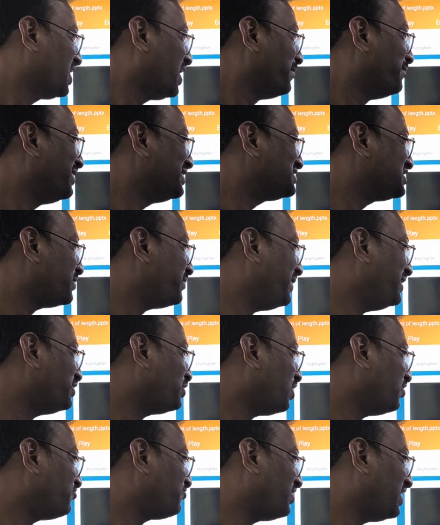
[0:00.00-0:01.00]
Measurement
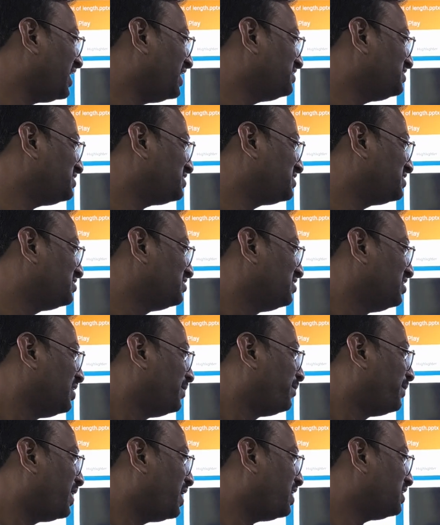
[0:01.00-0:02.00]
of length,
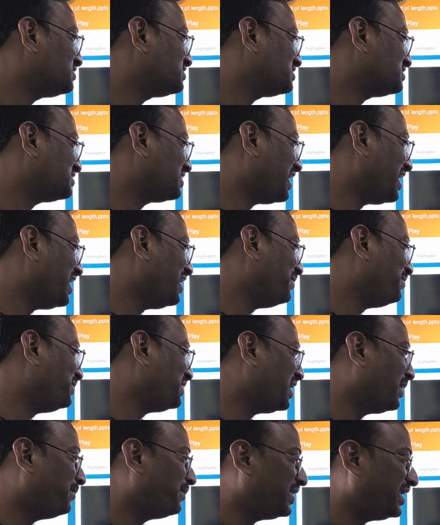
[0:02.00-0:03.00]
mass, time,
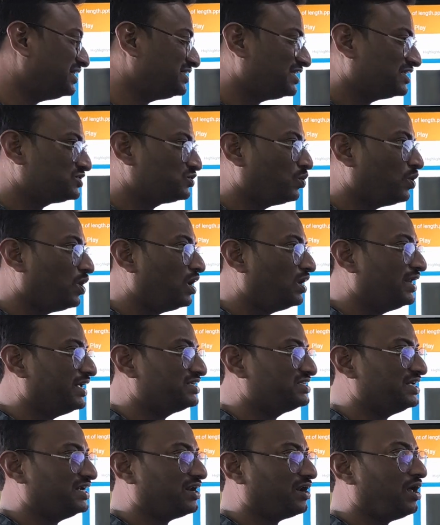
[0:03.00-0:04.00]
temperature, so on,
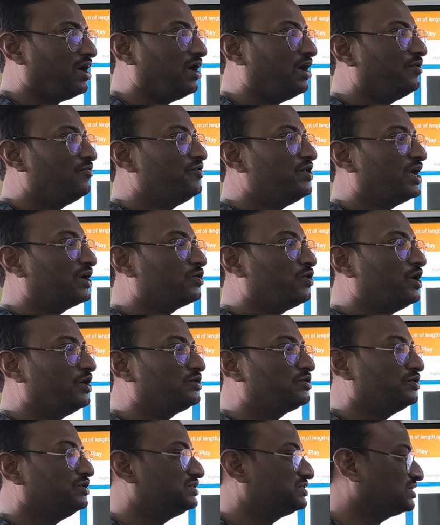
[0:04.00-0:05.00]
etc. we are going
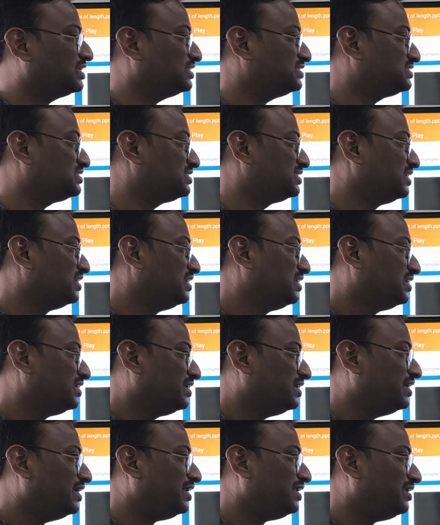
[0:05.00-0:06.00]
to discuss
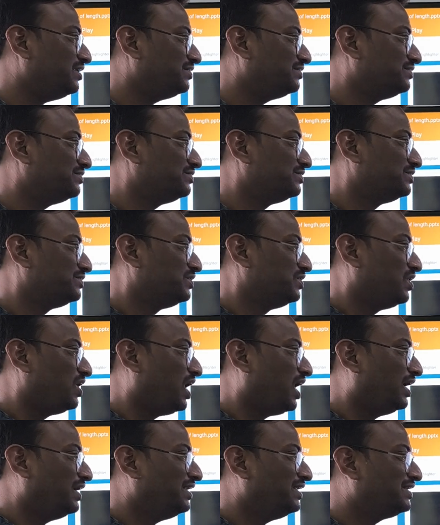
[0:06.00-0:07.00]
here.
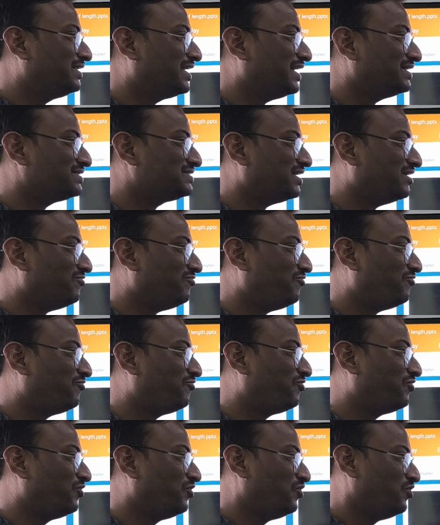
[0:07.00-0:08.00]
And in case of
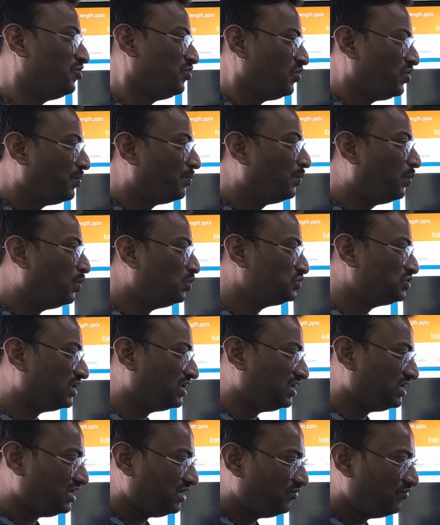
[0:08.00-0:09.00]

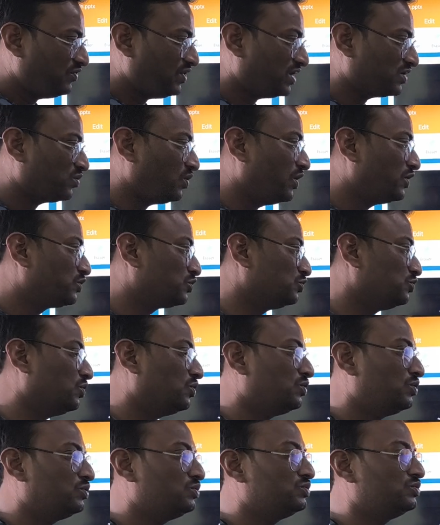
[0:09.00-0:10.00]
motion, we are going
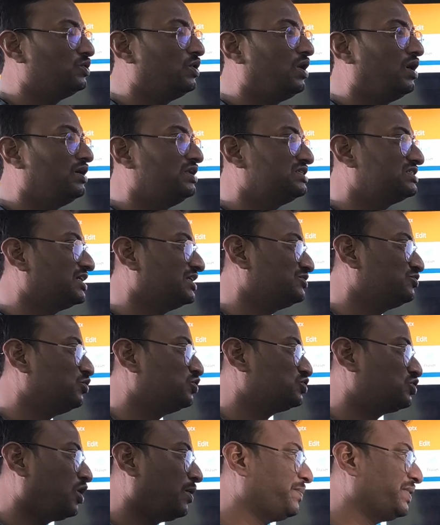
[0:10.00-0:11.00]
to discuss
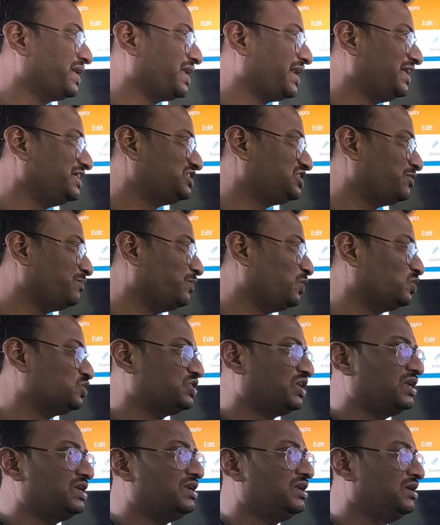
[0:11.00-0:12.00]
those topics: rest,
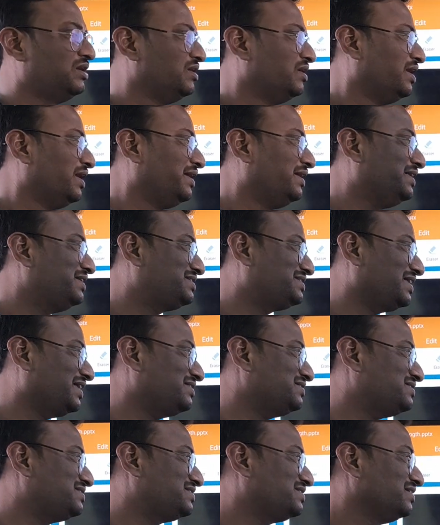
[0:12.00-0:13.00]
motion,
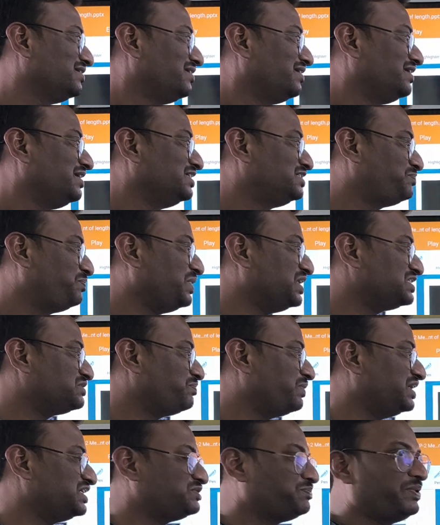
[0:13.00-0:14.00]
distance,
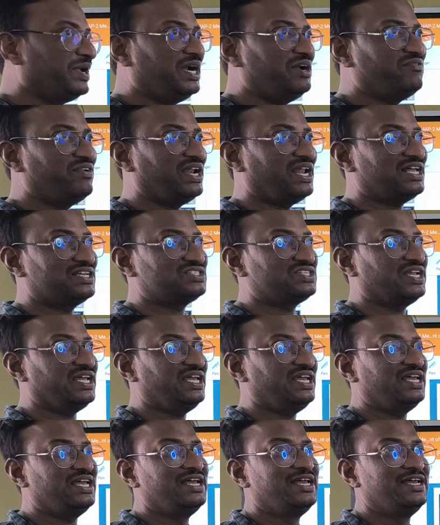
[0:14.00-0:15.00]
displacement, speed,
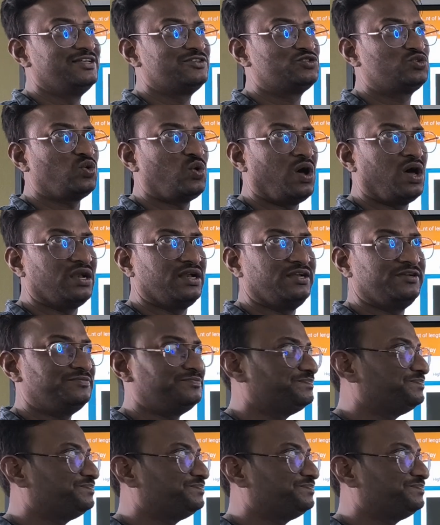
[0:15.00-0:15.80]
velocity, so on.